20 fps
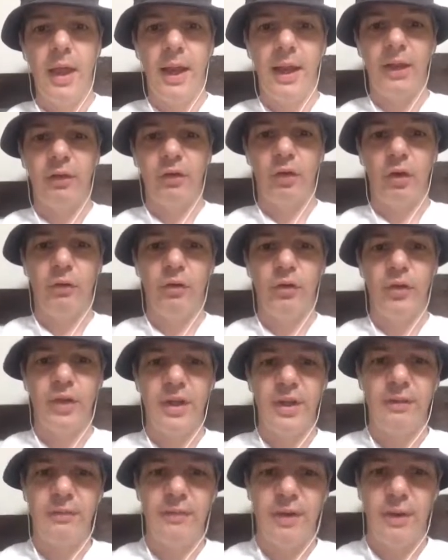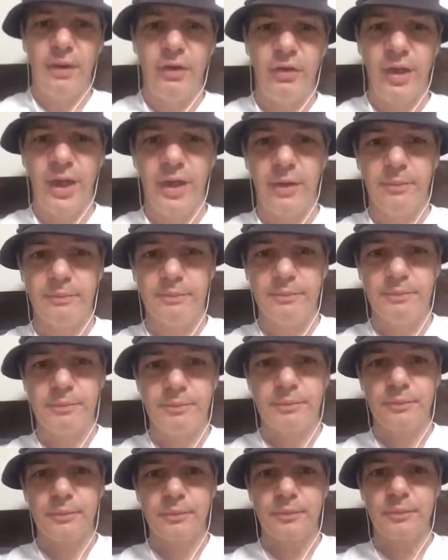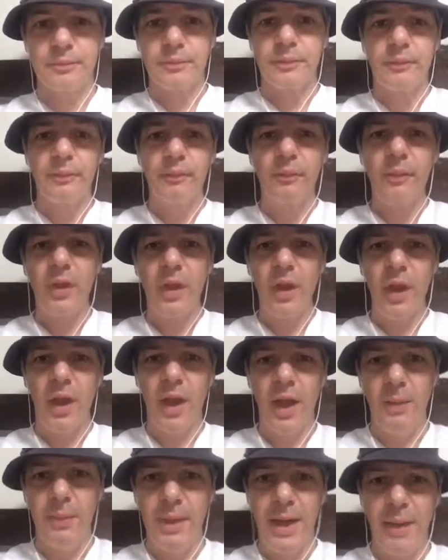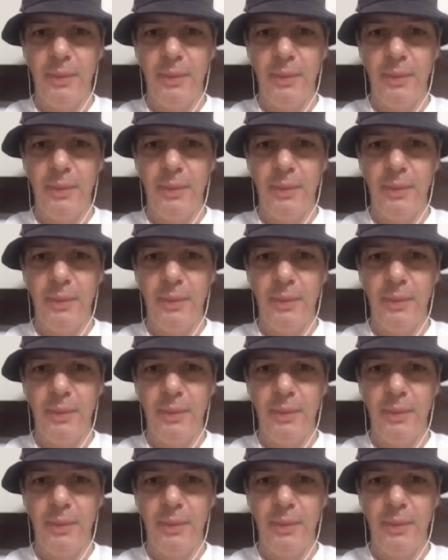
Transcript: Now, that's obviously very sad, um,